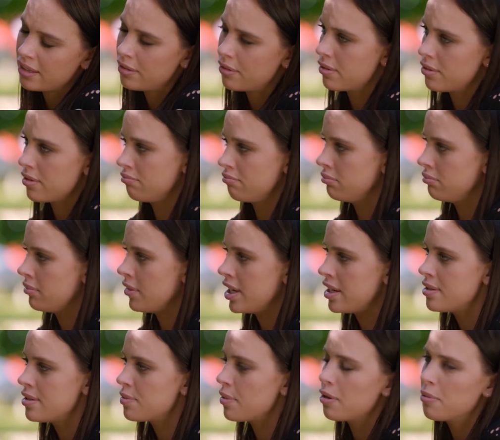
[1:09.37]
well, it
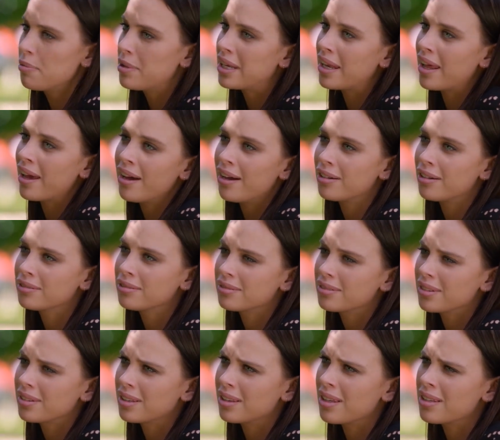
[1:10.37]
might as well be now.
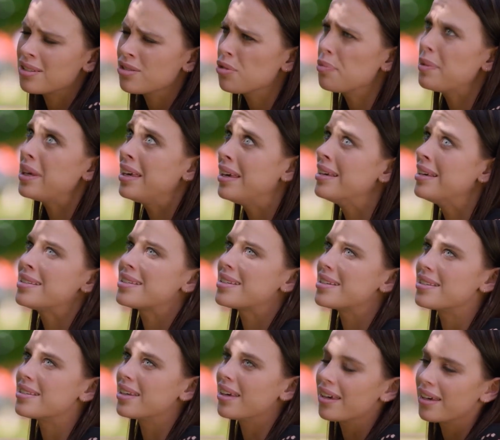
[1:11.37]
It took me years
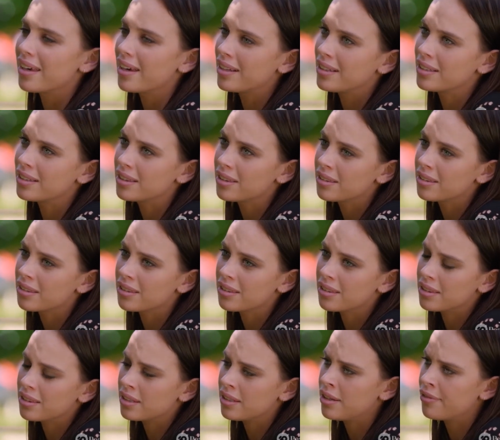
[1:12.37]
to sing again.
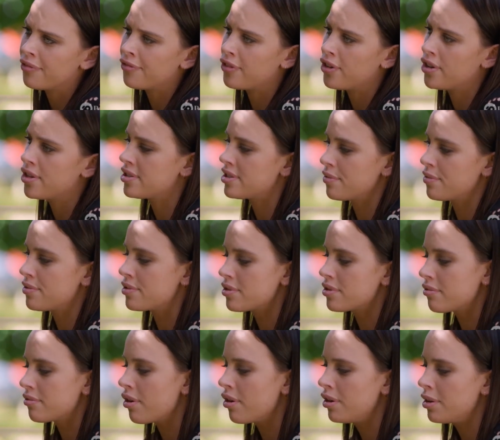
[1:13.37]
And at first, it
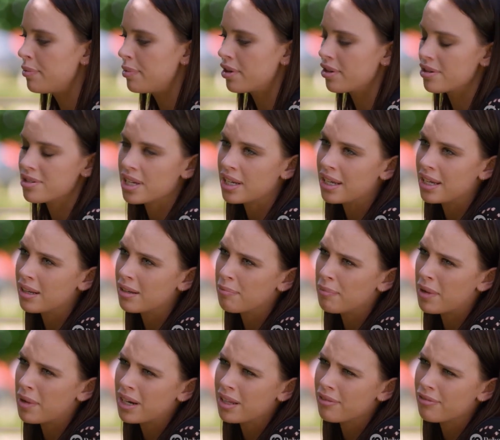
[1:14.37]
was only because I needed
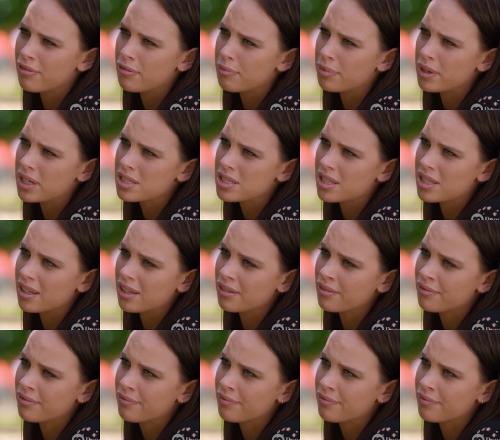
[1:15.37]
money from busking.